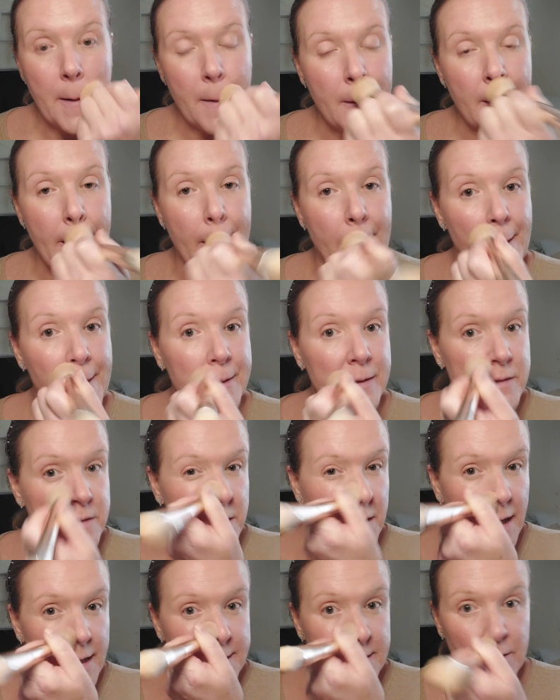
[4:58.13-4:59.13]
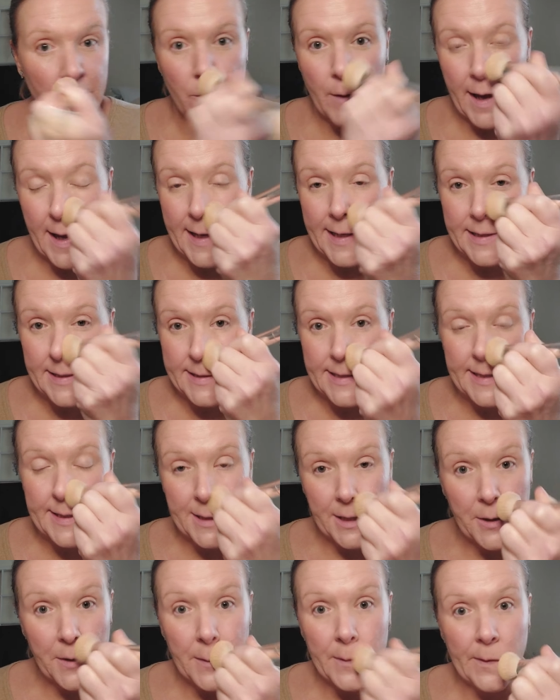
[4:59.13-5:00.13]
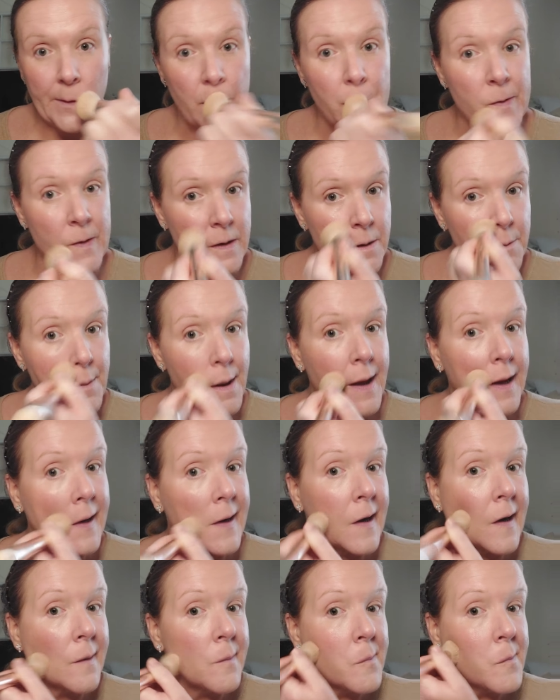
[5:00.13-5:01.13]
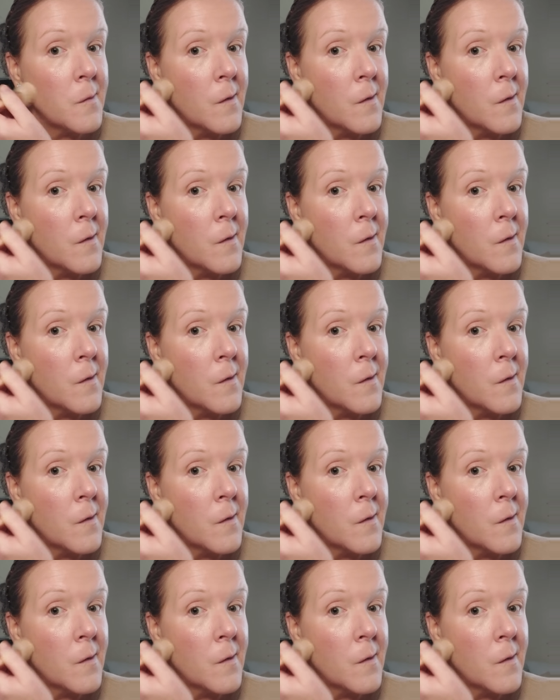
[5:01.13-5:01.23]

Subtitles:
You know, there's lots of ways to do your makeup.